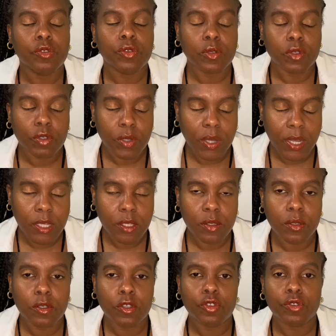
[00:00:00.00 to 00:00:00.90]
Try
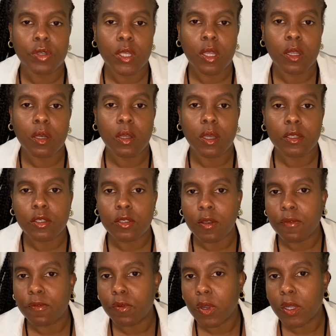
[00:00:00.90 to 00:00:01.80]
to drink lots
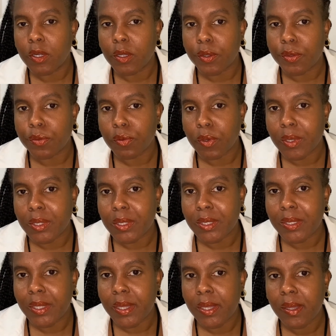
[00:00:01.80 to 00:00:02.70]
of water throughout the
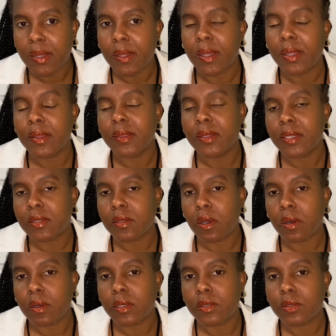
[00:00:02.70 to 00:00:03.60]
day, and this
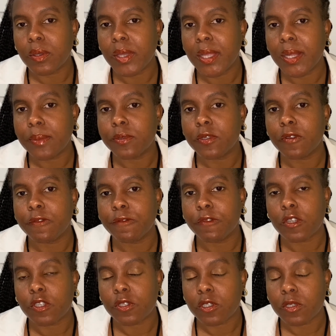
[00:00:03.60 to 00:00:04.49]
also helps to
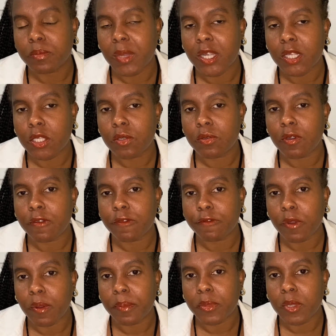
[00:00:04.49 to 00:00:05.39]
flush bacteria
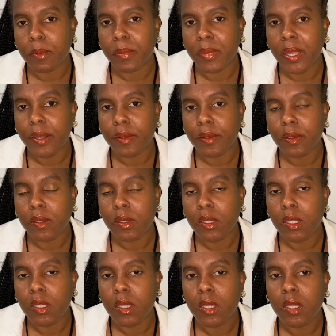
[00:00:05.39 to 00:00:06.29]
from the bladder.
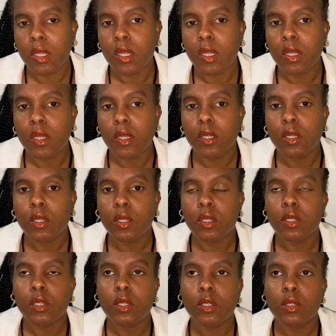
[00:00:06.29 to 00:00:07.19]

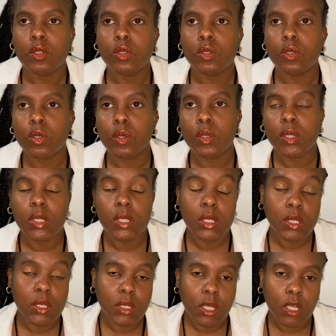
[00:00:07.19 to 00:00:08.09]
So
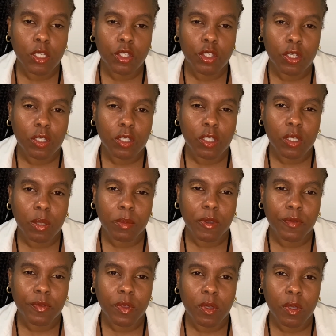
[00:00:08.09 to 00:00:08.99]
these are just some
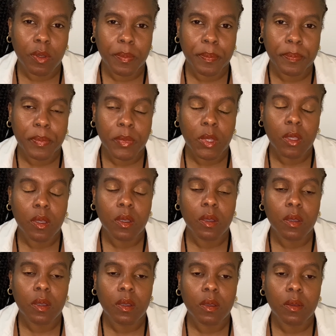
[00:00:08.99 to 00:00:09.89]
of the
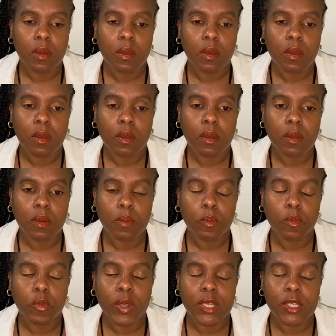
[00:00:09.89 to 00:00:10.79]

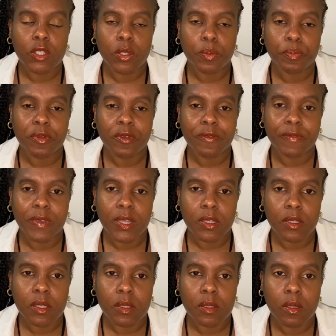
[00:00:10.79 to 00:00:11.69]
ways to prevent
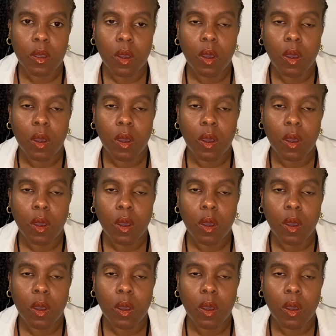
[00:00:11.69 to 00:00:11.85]
it.